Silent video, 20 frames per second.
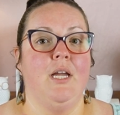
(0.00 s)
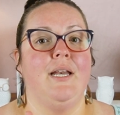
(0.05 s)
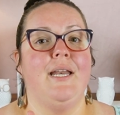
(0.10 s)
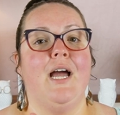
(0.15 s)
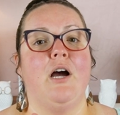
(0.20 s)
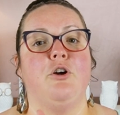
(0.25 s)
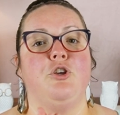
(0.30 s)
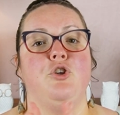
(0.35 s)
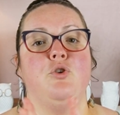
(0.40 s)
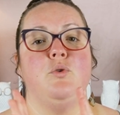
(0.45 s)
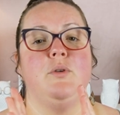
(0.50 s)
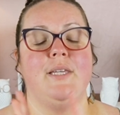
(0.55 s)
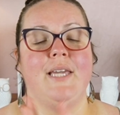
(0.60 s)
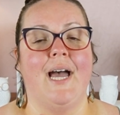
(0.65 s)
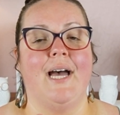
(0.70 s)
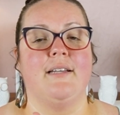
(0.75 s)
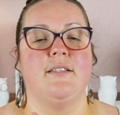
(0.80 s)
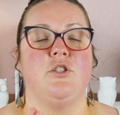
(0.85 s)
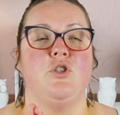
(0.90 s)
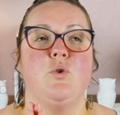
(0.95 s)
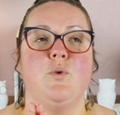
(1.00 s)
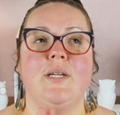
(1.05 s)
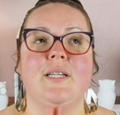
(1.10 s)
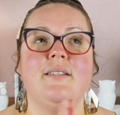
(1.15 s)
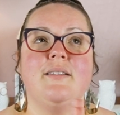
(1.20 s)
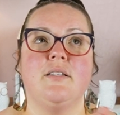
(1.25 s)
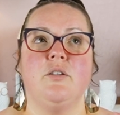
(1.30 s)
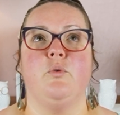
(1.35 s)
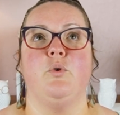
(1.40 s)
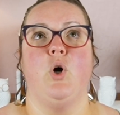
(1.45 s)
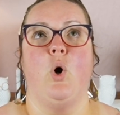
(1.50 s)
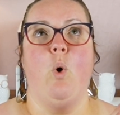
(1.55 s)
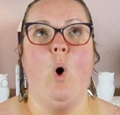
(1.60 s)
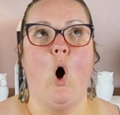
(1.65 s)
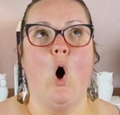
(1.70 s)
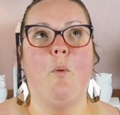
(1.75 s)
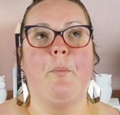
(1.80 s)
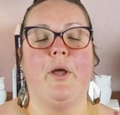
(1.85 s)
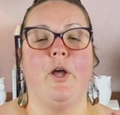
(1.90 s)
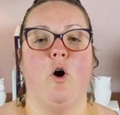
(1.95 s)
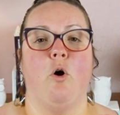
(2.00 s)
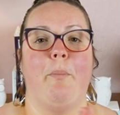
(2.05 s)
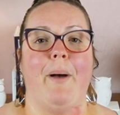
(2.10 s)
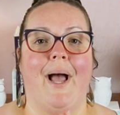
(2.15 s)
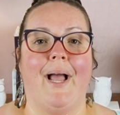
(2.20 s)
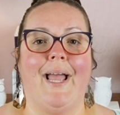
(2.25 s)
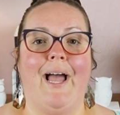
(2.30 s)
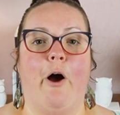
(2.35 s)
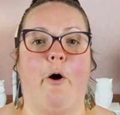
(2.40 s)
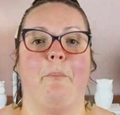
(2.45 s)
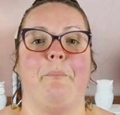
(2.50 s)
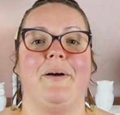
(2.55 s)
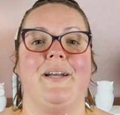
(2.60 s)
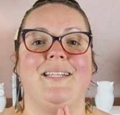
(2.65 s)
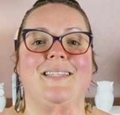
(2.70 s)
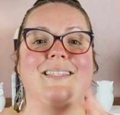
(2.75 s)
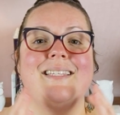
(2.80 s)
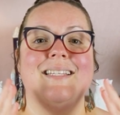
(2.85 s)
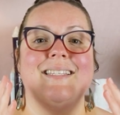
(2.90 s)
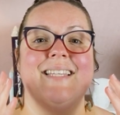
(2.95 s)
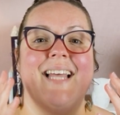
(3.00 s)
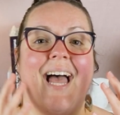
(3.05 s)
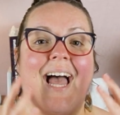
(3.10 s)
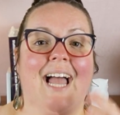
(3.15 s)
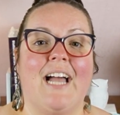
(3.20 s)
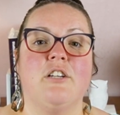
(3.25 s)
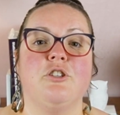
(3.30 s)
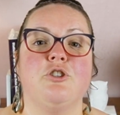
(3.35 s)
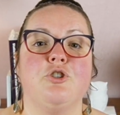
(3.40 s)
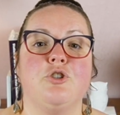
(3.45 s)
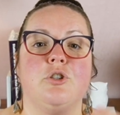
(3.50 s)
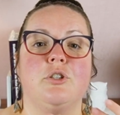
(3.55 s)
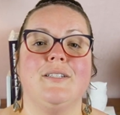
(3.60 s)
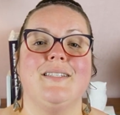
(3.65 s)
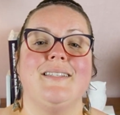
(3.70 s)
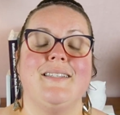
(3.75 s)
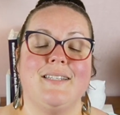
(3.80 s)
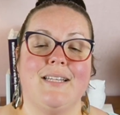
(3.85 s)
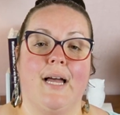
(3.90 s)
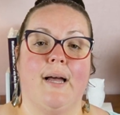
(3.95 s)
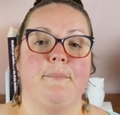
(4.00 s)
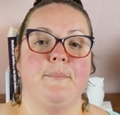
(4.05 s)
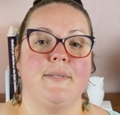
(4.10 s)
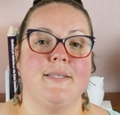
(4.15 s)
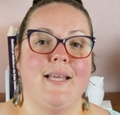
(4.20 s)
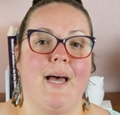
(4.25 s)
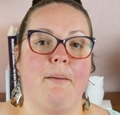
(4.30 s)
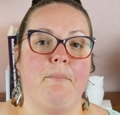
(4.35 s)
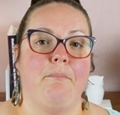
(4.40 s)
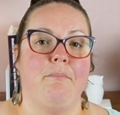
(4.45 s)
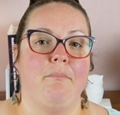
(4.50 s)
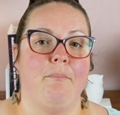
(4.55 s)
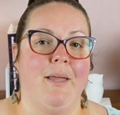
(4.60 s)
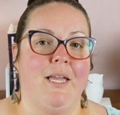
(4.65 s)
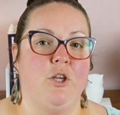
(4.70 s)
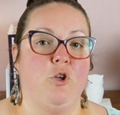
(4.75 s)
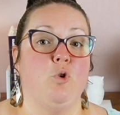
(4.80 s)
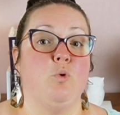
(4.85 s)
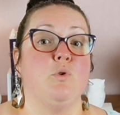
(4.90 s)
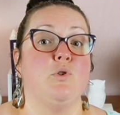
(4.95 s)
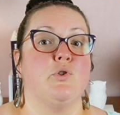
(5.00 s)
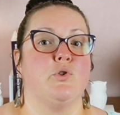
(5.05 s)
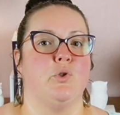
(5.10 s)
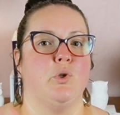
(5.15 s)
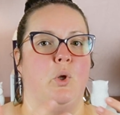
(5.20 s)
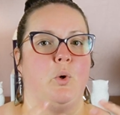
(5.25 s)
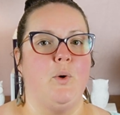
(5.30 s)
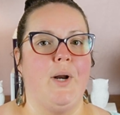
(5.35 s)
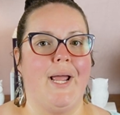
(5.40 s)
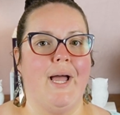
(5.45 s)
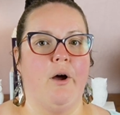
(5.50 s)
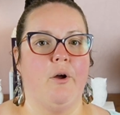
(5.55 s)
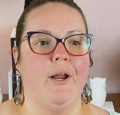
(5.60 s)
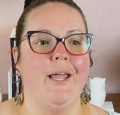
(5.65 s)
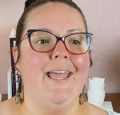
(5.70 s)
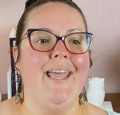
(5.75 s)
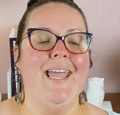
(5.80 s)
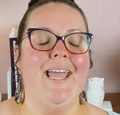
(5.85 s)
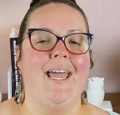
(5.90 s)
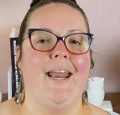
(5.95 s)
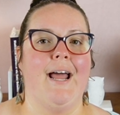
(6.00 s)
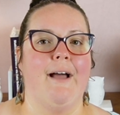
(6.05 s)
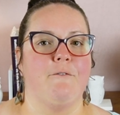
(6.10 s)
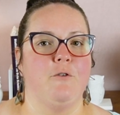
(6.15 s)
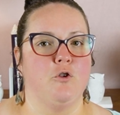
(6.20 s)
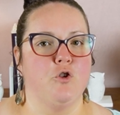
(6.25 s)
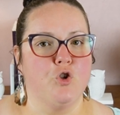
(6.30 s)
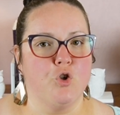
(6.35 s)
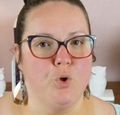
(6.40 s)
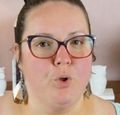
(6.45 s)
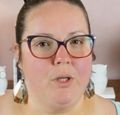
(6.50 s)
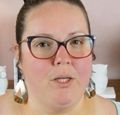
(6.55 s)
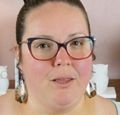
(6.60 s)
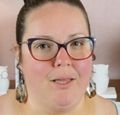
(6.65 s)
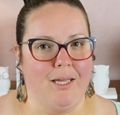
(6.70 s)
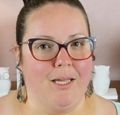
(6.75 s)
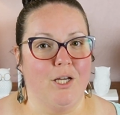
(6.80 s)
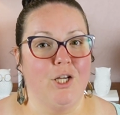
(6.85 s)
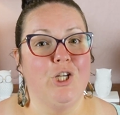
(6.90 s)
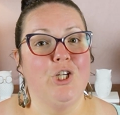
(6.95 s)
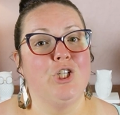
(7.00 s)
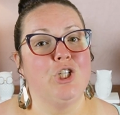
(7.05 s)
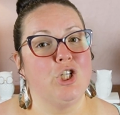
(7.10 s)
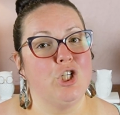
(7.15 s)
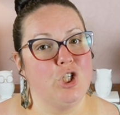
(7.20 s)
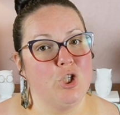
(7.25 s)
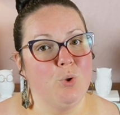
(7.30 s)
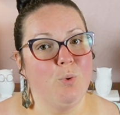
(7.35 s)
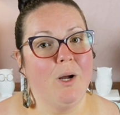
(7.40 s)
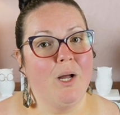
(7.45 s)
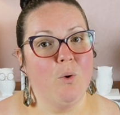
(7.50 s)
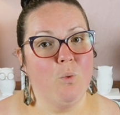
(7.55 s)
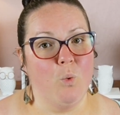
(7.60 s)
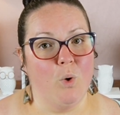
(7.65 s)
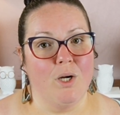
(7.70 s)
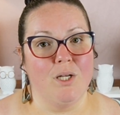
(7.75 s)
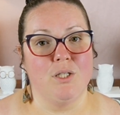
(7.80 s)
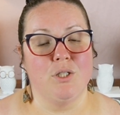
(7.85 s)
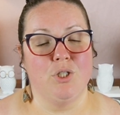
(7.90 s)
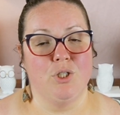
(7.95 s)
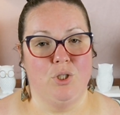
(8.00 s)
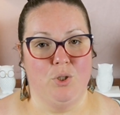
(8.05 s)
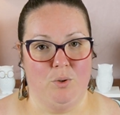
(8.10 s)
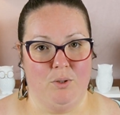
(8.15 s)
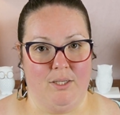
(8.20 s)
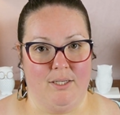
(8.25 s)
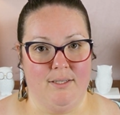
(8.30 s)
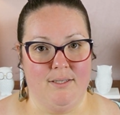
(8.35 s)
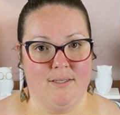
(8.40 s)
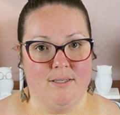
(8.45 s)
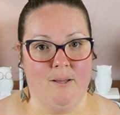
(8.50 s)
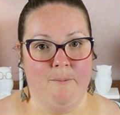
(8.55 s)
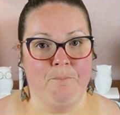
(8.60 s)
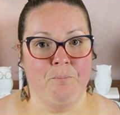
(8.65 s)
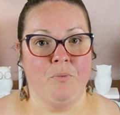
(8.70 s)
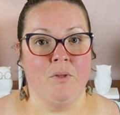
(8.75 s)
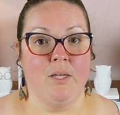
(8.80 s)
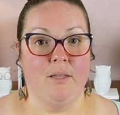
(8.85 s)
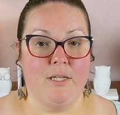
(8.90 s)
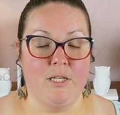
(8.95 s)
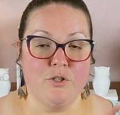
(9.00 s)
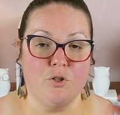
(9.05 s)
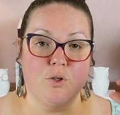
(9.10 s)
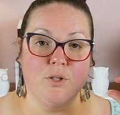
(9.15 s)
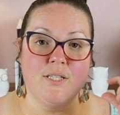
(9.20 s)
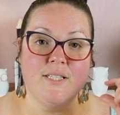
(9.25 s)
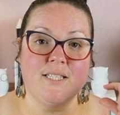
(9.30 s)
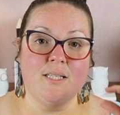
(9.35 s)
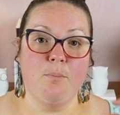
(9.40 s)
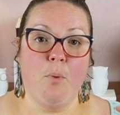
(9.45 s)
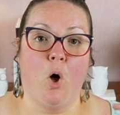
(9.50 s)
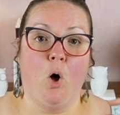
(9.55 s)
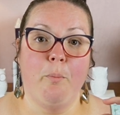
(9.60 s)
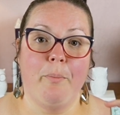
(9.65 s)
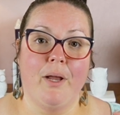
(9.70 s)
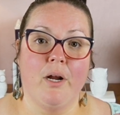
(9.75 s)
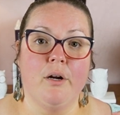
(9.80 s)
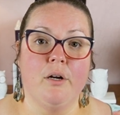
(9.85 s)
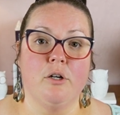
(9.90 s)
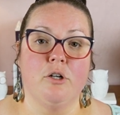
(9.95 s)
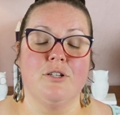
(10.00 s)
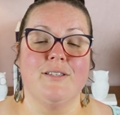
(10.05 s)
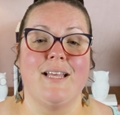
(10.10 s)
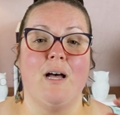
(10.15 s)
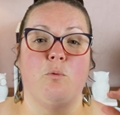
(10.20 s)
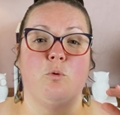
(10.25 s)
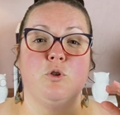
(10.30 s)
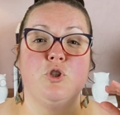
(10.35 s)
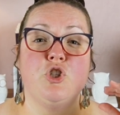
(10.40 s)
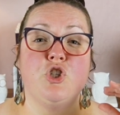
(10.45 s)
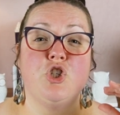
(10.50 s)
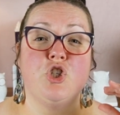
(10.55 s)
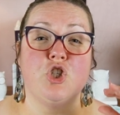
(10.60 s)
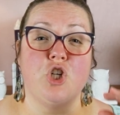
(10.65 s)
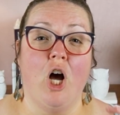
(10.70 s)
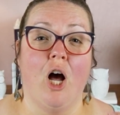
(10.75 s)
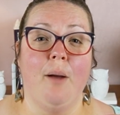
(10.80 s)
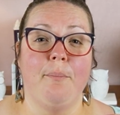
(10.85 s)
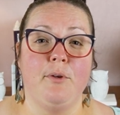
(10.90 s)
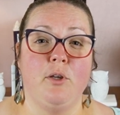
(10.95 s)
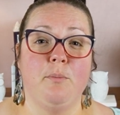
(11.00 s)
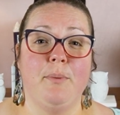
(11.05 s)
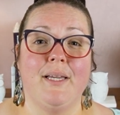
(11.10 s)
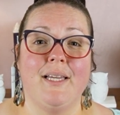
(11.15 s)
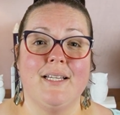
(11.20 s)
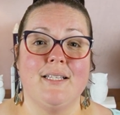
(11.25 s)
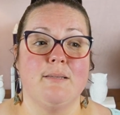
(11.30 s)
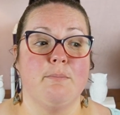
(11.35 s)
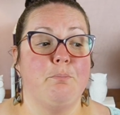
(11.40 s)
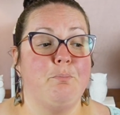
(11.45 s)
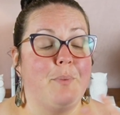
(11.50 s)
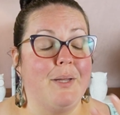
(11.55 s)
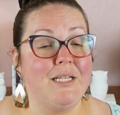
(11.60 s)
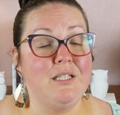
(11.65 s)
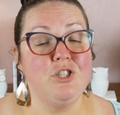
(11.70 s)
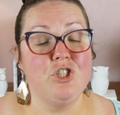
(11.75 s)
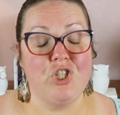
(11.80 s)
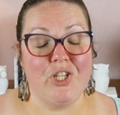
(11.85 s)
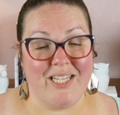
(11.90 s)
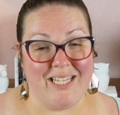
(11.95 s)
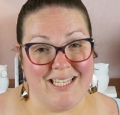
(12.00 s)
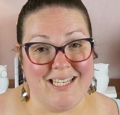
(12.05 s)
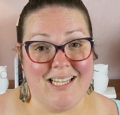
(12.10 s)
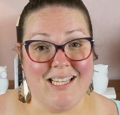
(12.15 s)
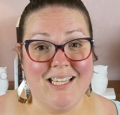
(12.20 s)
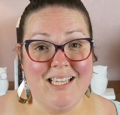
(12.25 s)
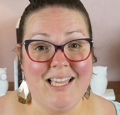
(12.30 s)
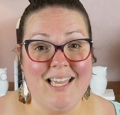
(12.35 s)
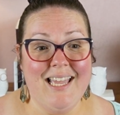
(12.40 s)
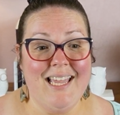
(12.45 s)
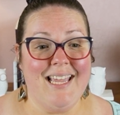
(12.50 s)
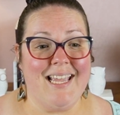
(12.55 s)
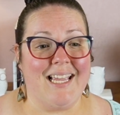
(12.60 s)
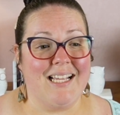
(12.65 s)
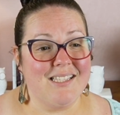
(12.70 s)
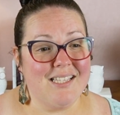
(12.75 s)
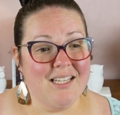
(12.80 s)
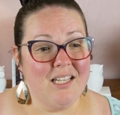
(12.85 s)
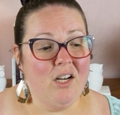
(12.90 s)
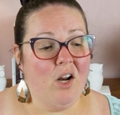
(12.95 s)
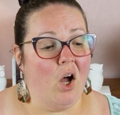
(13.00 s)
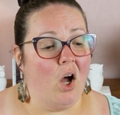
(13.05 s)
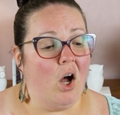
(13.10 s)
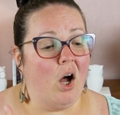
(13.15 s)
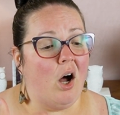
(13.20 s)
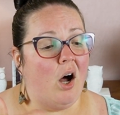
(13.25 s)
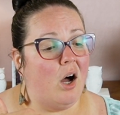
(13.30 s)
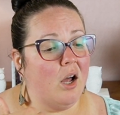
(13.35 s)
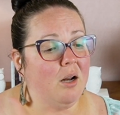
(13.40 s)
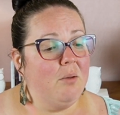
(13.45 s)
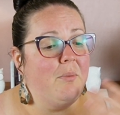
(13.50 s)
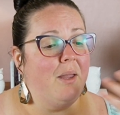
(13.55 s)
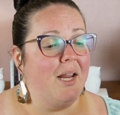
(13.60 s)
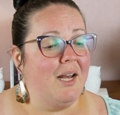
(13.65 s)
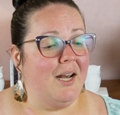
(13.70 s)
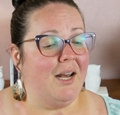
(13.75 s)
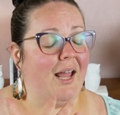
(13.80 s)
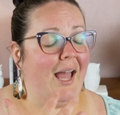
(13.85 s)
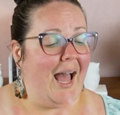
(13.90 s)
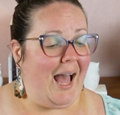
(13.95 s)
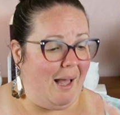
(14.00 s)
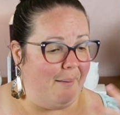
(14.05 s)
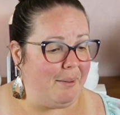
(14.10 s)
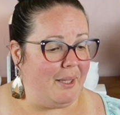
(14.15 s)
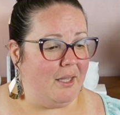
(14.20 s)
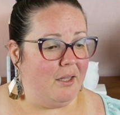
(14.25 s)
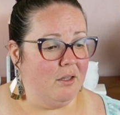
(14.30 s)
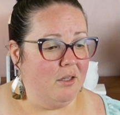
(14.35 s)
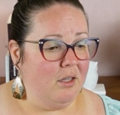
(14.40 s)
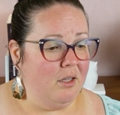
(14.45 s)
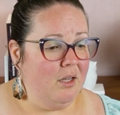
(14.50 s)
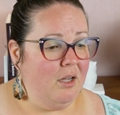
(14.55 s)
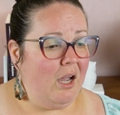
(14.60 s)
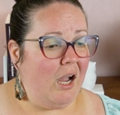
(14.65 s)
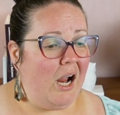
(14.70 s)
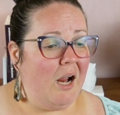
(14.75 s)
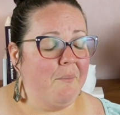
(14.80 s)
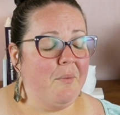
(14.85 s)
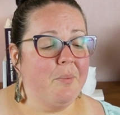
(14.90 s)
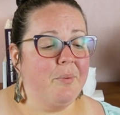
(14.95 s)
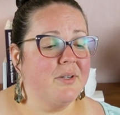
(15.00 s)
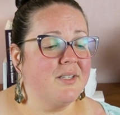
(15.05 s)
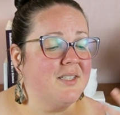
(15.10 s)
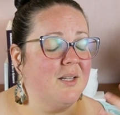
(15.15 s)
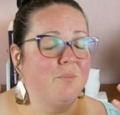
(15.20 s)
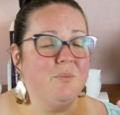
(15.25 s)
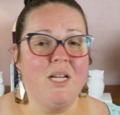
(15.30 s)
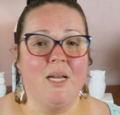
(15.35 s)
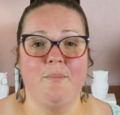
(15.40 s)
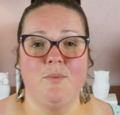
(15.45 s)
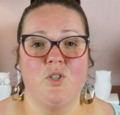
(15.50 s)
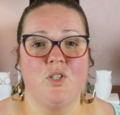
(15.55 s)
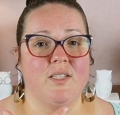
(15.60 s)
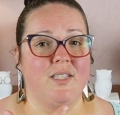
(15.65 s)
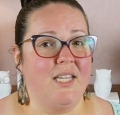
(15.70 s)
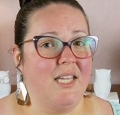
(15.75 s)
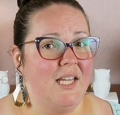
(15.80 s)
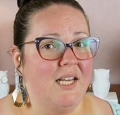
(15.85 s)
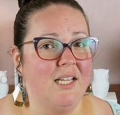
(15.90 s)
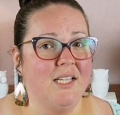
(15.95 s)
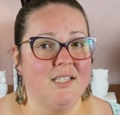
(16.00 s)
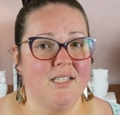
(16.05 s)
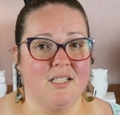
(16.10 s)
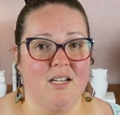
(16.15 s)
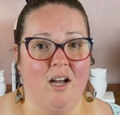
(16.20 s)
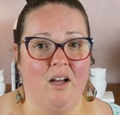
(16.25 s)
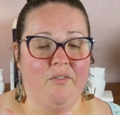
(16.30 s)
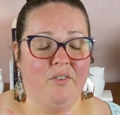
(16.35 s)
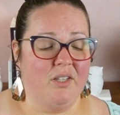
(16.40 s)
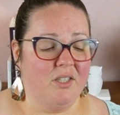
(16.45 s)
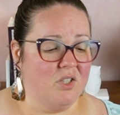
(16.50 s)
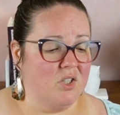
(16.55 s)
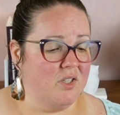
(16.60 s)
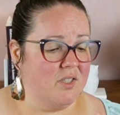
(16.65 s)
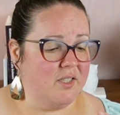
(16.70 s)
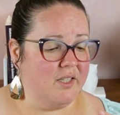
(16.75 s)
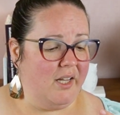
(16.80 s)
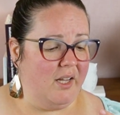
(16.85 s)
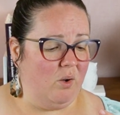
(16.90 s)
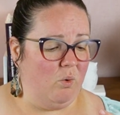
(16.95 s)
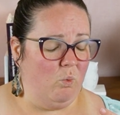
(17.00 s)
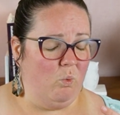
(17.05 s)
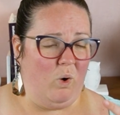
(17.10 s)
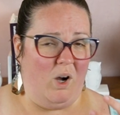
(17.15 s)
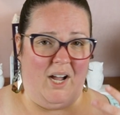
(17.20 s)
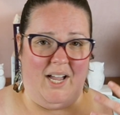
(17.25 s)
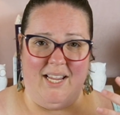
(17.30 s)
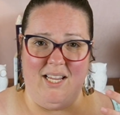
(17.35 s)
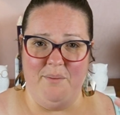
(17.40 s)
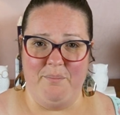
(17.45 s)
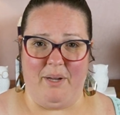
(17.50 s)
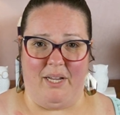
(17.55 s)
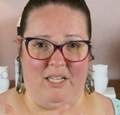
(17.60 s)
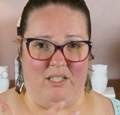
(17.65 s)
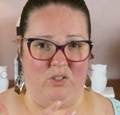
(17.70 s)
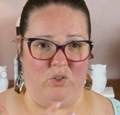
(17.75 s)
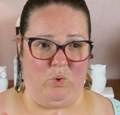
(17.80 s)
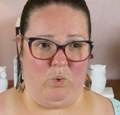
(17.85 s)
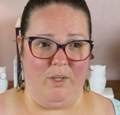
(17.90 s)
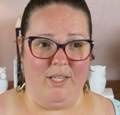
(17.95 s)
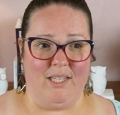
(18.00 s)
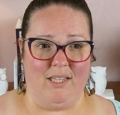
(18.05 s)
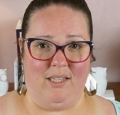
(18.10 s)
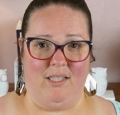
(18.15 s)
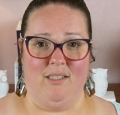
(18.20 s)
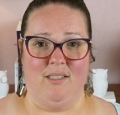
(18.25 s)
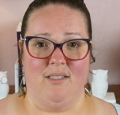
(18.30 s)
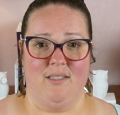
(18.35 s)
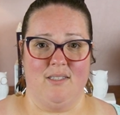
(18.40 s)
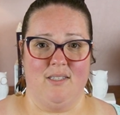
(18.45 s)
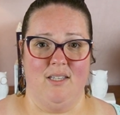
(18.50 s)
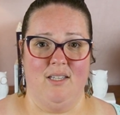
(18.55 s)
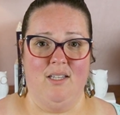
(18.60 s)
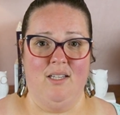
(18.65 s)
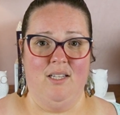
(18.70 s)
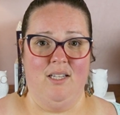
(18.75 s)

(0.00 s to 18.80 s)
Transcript: Now, you, yes, you can still go home and go back out, but it's these extra steps that make you slow down and have to truly think do I want to do this? These are the small barriers that will stop you because binge eating, it's like an automated habit. I remember sometimes just eating stuff and it's just like, why am I doing this?